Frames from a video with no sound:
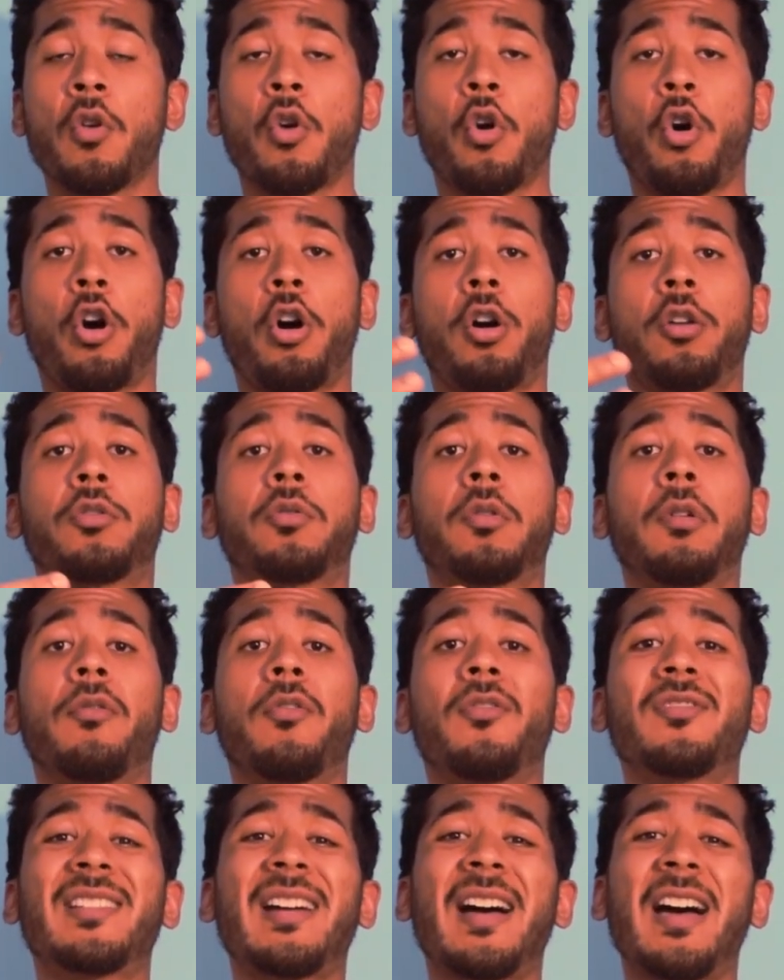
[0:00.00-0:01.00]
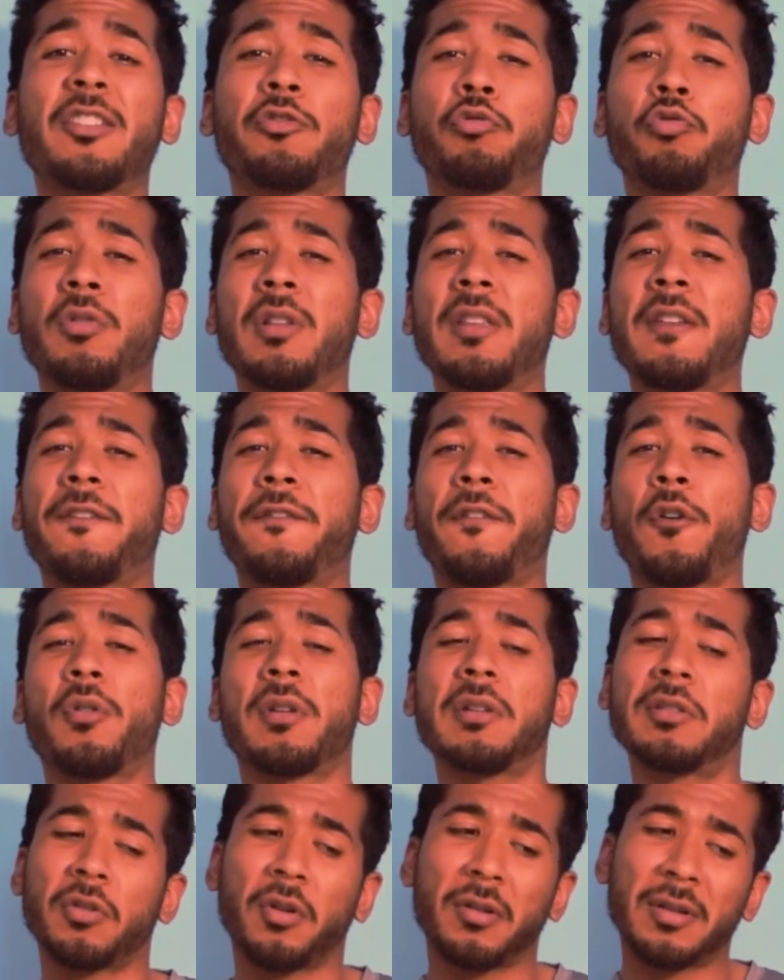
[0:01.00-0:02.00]
All 3 of those guys really
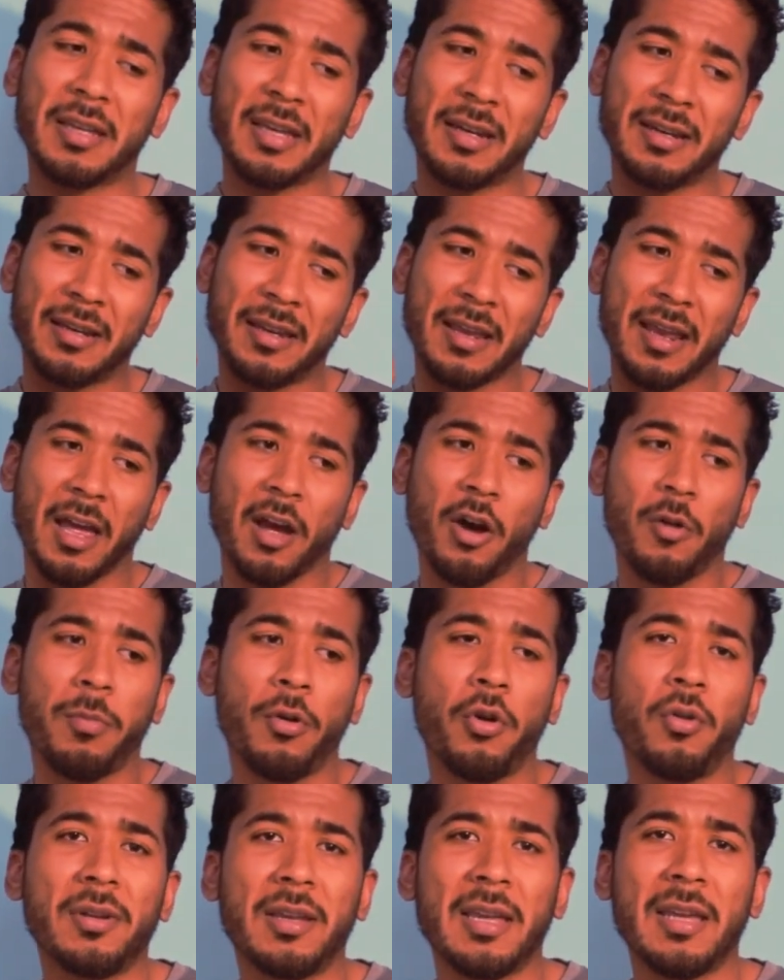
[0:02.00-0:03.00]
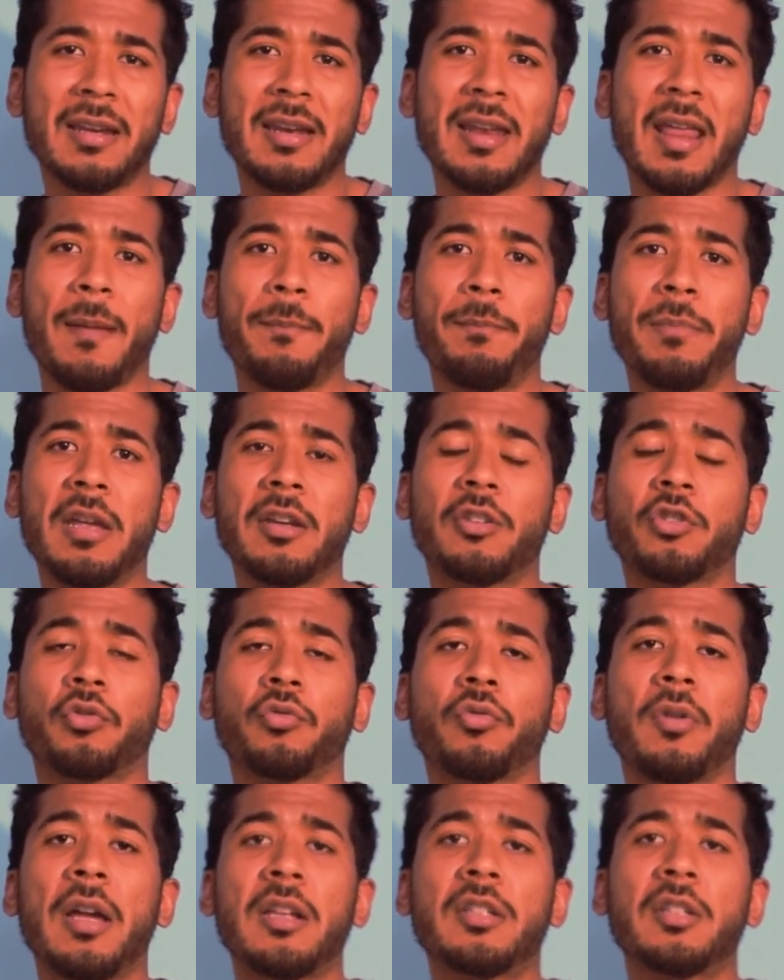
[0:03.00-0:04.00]
focus on getting the elbow, getting that big
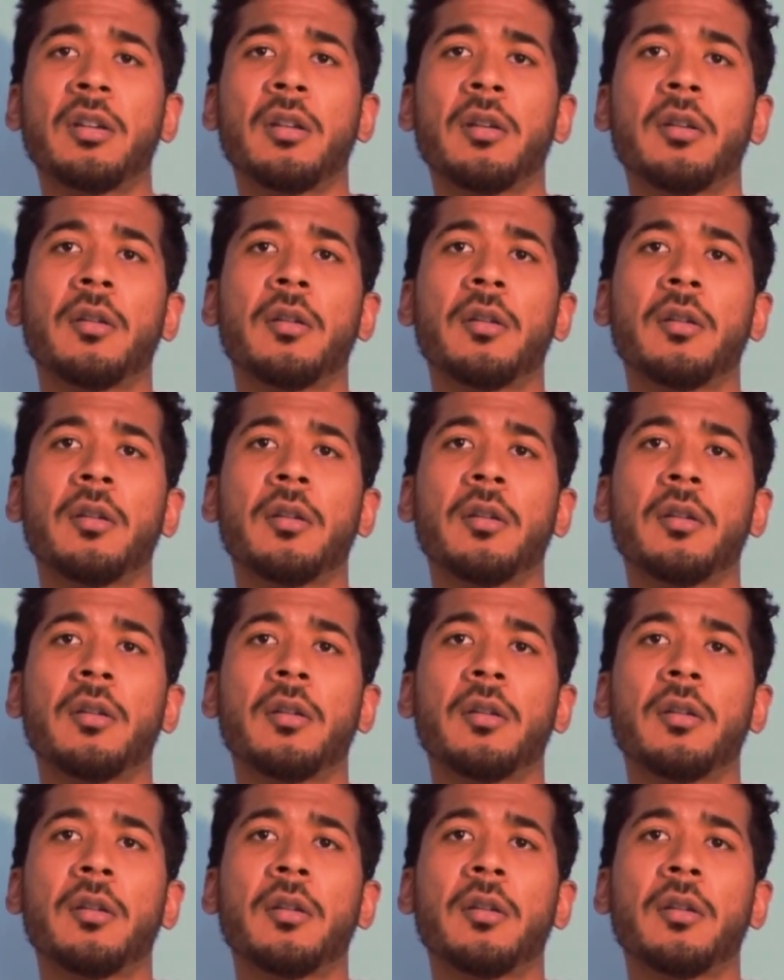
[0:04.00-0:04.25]
stretch,